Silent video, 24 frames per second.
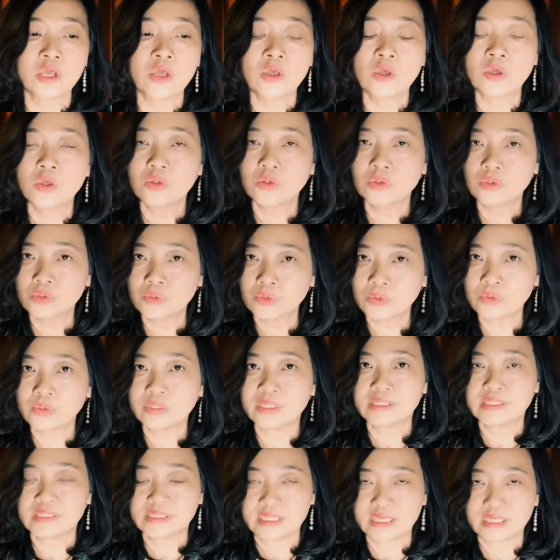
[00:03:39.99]
through the
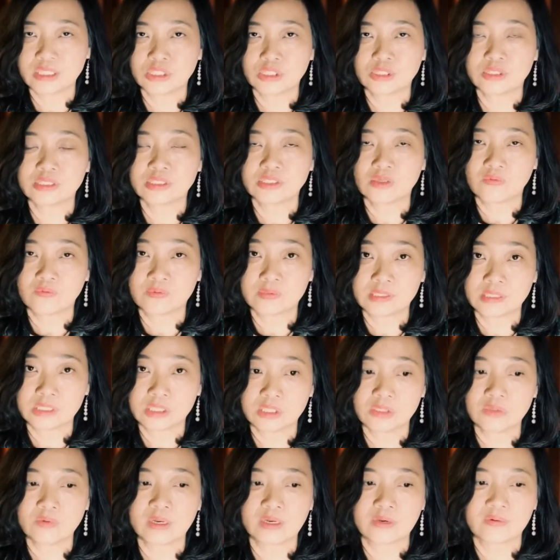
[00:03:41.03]
stages of skill
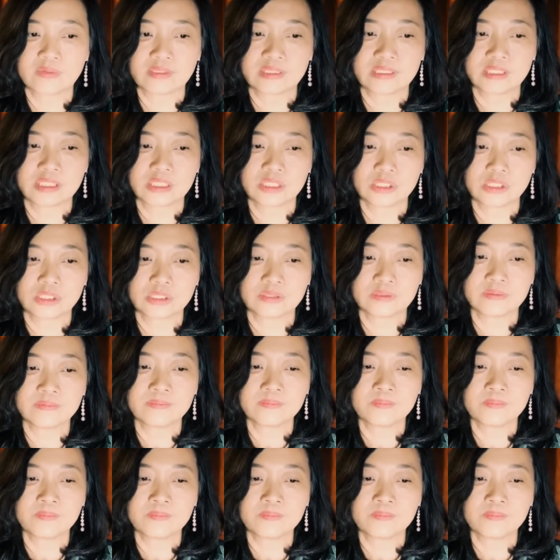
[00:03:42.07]
acquisition,